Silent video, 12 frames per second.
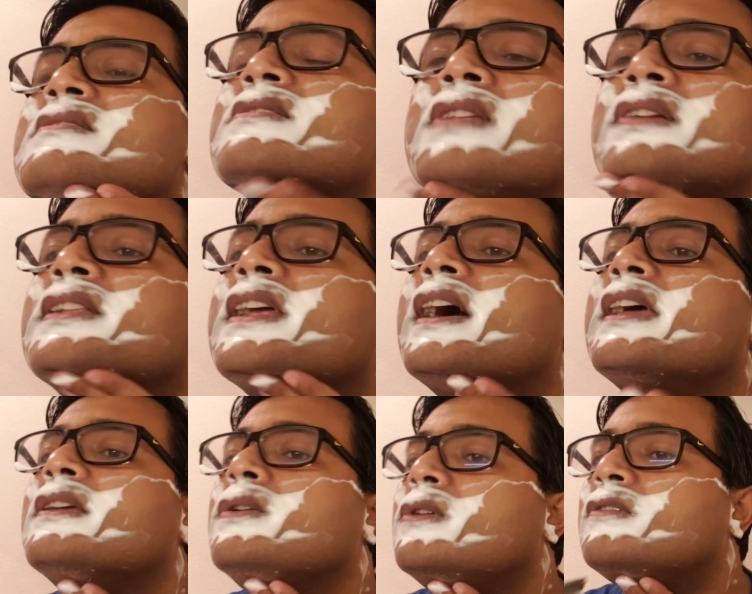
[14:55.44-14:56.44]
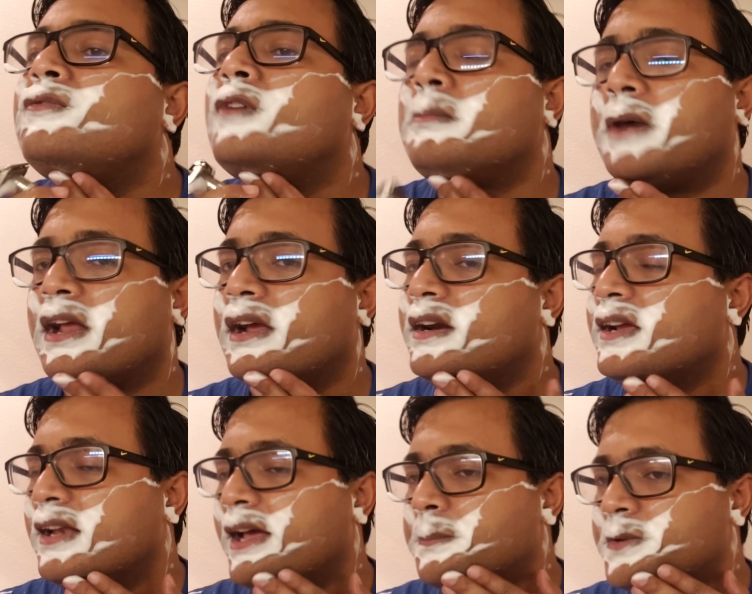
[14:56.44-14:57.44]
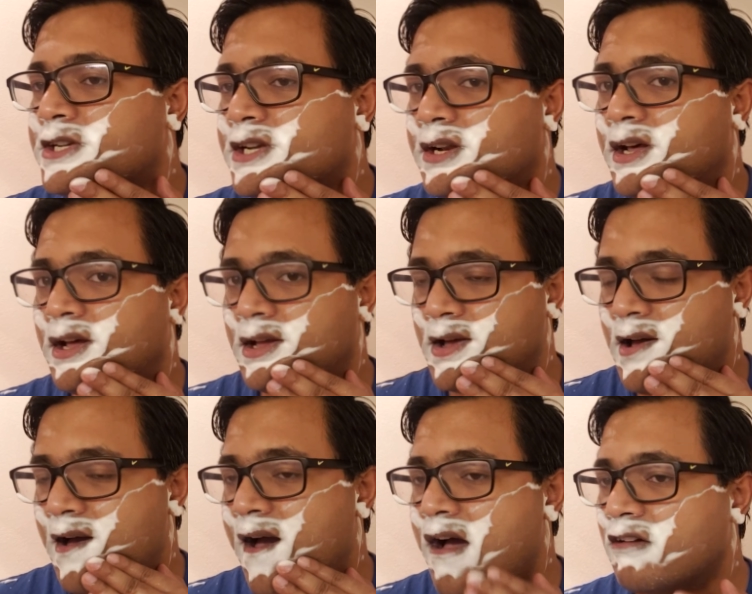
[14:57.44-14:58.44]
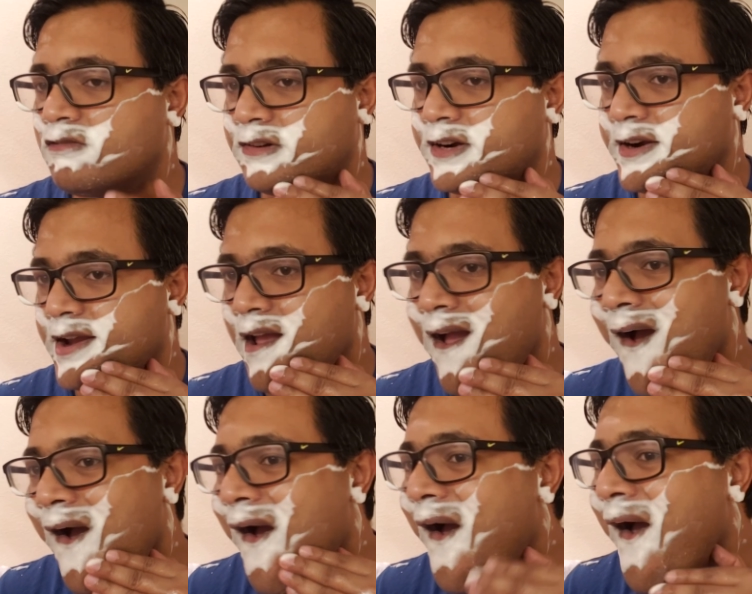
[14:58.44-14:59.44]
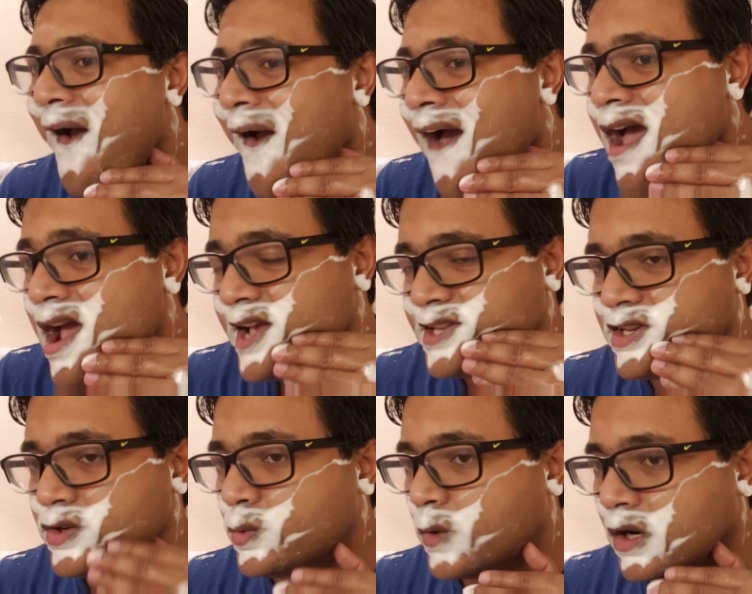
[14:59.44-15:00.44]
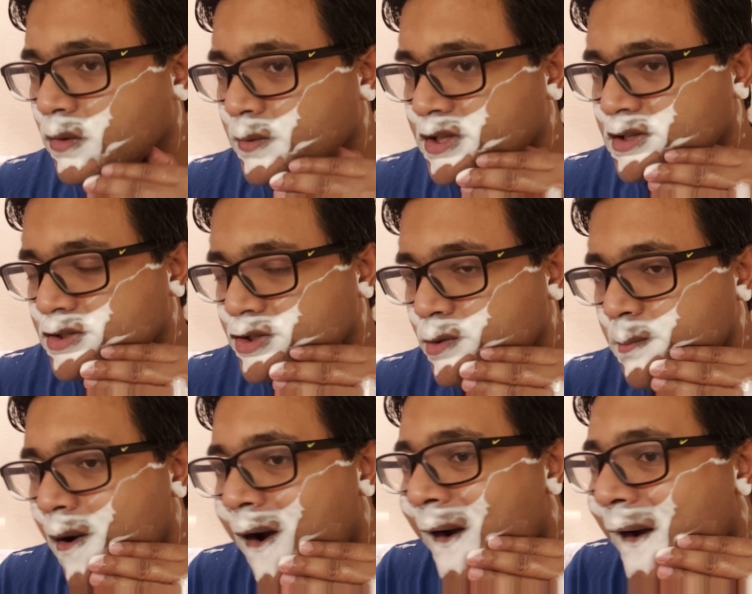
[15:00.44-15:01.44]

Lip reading: not that I look for, but I really appreciate a very easy to work with soap.